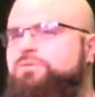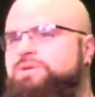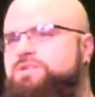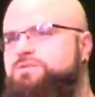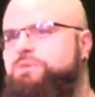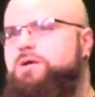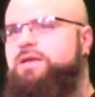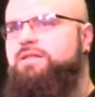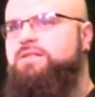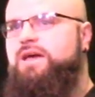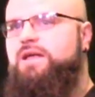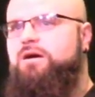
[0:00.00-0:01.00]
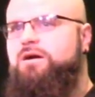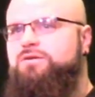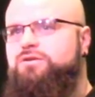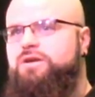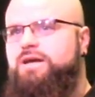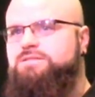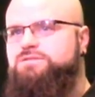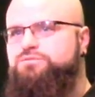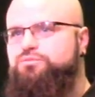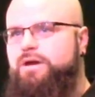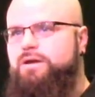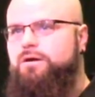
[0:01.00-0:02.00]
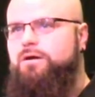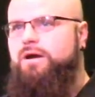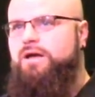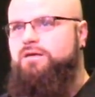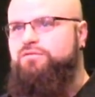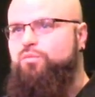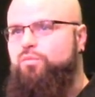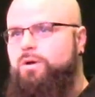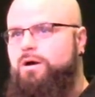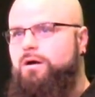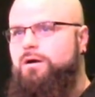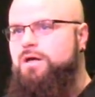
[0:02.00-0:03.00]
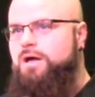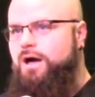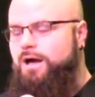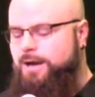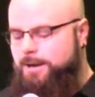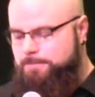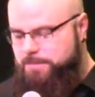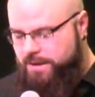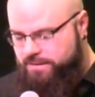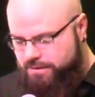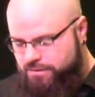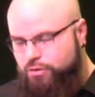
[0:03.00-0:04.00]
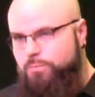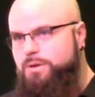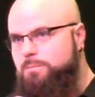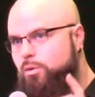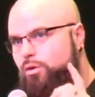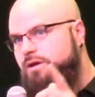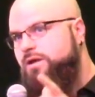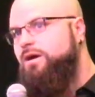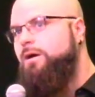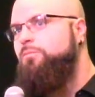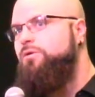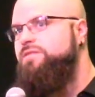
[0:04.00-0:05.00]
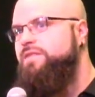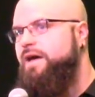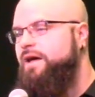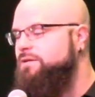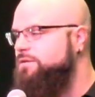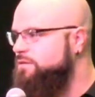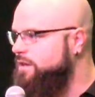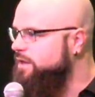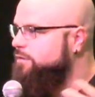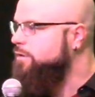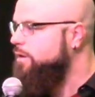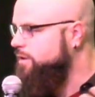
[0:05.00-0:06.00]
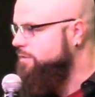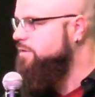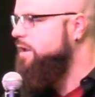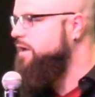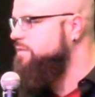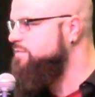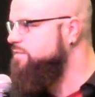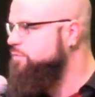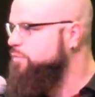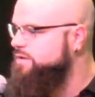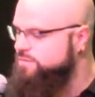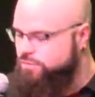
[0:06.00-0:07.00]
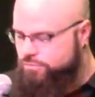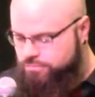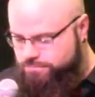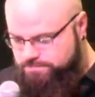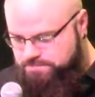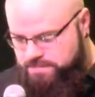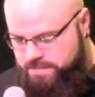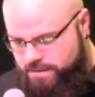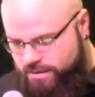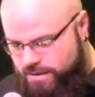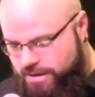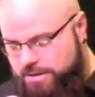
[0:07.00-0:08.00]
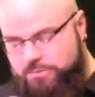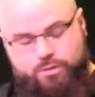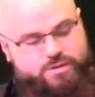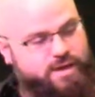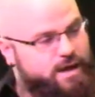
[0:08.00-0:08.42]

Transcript: so we just want to get that on your guys' radar as well. Um, and then there will be more to come with that later on as the weeks go. Uh, and with